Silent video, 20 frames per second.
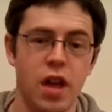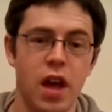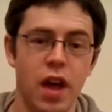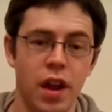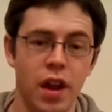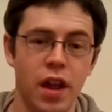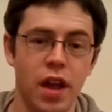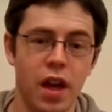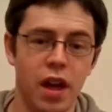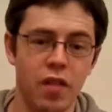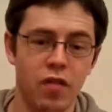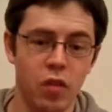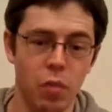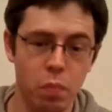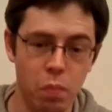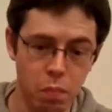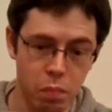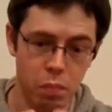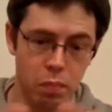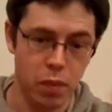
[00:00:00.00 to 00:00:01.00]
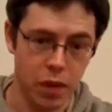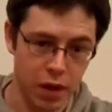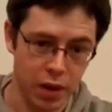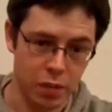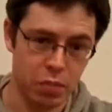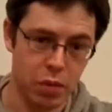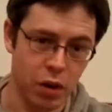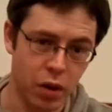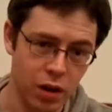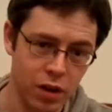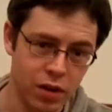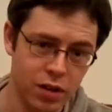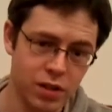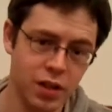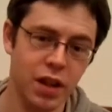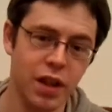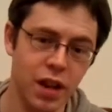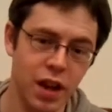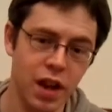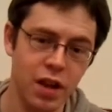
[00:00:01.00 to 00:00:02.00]
and I have a big
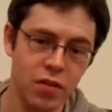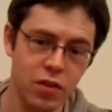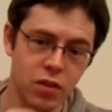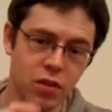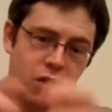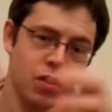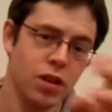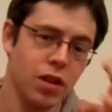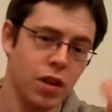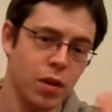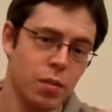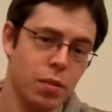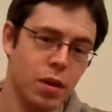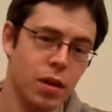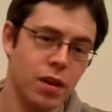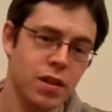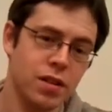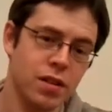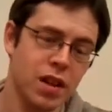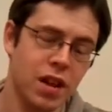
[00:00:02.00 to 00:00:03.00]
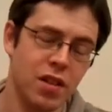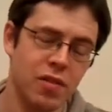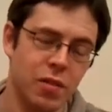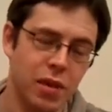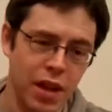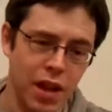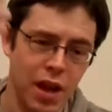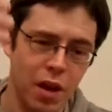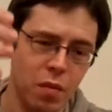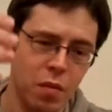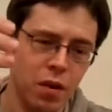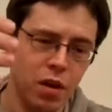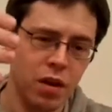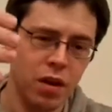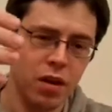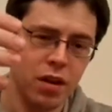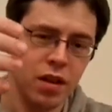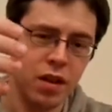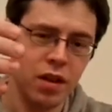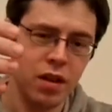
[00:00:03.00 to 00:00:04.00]
box, and then I have another little box, and I have my
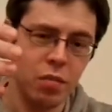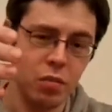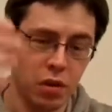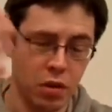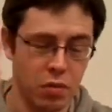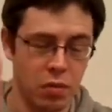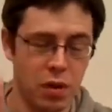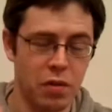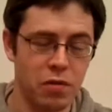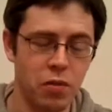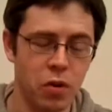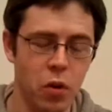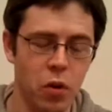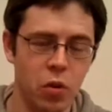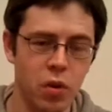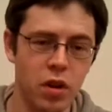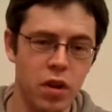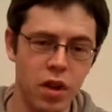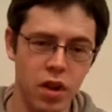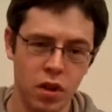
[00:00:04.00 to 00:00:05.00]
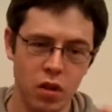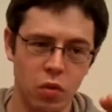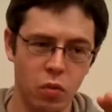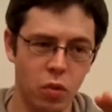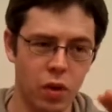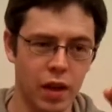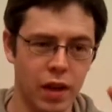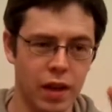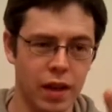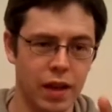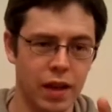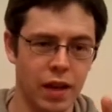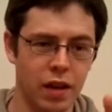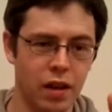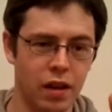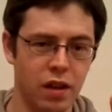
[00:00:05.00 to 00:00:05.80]
camera, my phone, with like